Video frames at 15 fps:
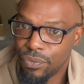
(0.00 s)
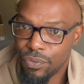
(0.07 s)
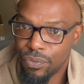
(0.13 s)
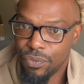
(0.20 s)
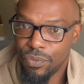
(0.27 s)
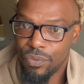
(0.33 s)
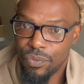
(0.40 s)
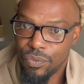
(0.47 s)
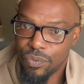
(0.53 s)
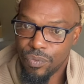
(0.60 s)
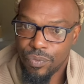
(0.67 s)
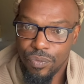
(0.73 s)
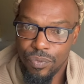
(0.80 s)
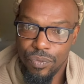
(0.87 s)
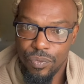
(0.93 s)
it.
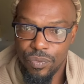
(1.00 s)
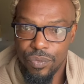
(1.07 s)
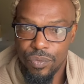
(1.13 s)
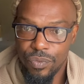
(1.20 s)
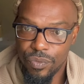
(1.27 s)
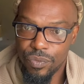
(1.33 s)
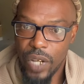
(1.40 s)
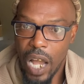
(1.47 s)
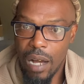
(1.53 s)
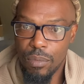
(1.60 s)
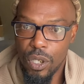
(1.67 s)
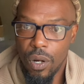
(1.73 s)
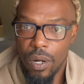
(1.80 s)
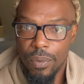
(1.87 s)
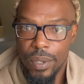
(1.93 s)
I'm
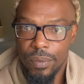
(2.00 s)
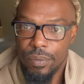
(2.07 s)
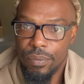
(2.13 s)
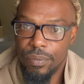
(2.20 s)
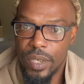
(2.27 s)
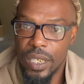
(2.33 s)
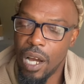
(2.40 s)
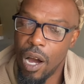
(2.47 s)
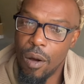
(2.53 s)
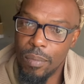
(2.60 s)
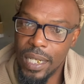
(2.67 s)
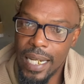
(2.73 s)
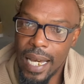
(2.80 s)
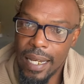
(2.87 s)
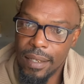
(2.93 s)
sorry. Just call me
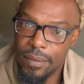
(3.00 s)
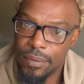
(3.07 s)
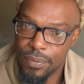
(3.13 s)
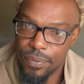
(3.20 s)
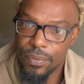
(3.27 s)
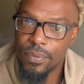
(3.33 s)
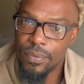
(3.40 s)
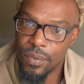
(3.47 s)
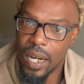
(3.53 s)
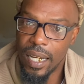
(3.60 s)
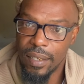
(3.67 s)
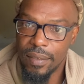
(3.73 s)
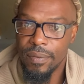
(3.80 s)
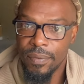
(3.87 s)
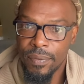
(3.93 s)
Day, right?
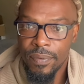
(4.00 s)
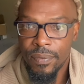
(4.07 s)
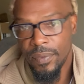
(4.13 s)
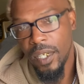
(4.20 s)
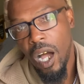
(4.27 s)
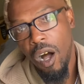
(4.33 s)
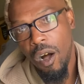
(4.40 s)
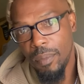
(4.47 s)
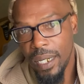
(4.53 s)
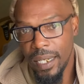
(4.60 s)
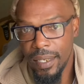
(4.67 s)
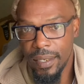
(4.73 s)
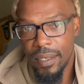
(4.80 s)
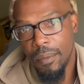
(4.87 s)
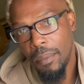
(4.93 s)
Call me
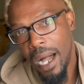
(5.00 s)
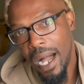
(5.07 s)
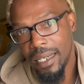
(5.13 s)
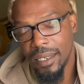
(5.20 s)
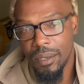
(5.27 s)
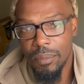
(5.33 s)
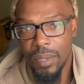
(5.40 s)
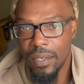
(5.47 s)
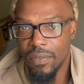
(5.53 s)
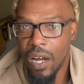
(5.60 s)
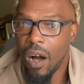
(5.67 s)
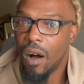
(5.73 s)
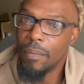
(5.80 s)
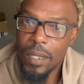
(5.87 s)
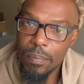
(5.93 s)
Damon Smith.
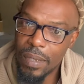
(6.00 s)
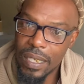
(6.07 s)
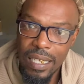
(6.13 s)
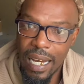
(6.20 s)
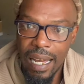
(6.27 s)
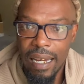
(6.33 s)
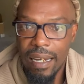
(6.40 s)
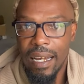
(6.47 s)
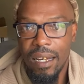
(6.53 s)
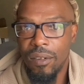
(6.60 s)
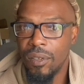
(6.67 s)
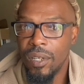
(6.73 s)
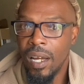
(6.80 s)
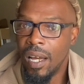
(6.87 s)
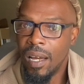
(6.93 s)
Call me Mr. Hay now.
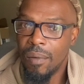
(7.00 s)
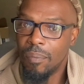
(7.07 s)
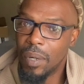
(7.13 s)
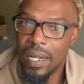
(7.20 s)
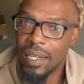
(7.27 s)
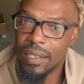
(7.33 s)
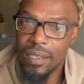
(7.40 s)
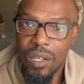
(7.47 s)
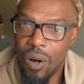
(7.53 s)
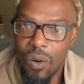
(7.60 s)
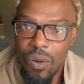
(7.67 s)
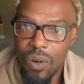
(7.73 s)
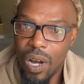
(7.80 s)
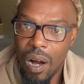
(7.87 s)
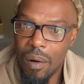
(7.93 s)
But
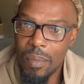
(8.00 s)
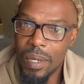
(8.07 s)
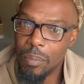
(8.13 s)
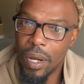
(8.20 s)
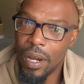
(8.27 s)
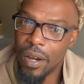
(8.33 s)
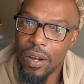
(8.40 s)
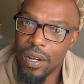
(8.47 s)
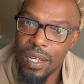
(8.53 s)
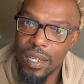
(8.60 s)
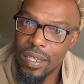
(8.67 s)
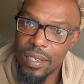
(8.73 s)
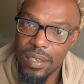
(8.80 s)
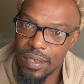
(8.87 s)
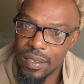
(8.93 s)
don't call me Bear,
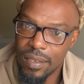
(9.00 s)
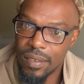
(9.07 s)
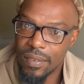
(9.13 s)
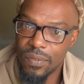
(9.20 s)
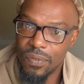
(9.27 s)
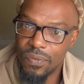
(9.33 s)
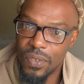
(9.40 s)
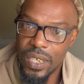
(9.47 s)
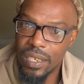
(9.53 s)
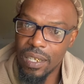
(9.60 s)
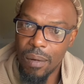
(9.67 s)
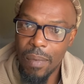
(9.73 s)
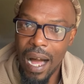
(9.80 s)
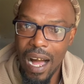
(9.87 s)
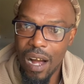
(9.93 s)
because for
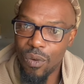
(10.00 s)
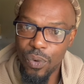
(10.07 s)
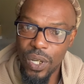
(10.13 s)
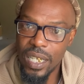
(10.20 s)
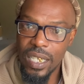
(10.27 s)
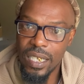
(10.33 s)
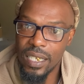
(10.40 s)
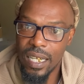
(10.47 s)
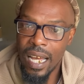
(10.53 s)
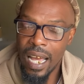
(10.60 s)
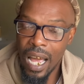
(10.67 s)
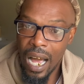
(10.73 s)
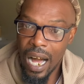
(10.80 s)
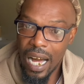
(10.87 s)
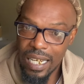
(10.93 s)
some odd reason,
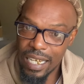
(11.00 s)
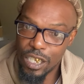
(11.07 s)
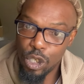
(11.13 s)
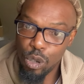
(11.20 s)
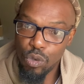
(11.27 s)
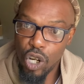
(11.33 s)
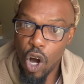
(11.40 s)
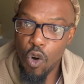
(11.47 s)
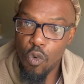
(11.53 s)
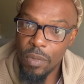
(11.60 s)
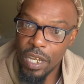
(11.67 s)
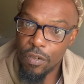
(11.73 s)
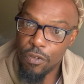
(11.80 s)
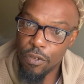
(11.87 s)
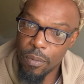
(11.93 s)
unless you know me
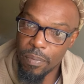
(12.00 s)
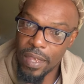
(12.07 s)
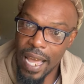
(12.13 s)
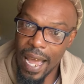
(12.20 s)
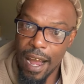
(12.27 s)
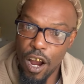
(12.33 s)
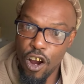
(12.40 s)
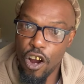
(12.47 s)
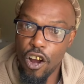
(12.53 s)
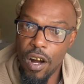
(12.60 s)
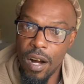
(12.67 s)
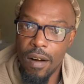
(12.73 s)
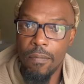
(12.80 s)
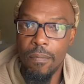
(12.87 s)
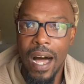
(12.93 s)
from that era
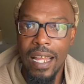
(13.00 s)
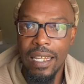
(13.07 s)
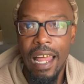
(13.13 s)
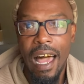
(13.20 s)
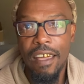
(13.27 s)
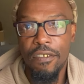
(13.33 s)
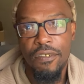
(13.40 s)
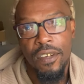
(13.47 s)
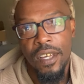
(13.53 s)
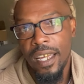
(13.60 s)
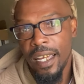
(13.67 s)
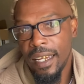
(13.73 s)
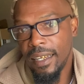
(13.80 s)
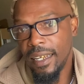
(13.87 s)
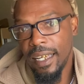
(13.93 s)
of my life,
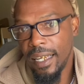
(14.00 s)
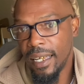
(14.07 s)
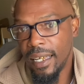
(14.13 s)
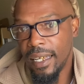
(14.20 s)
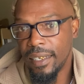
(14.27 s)
then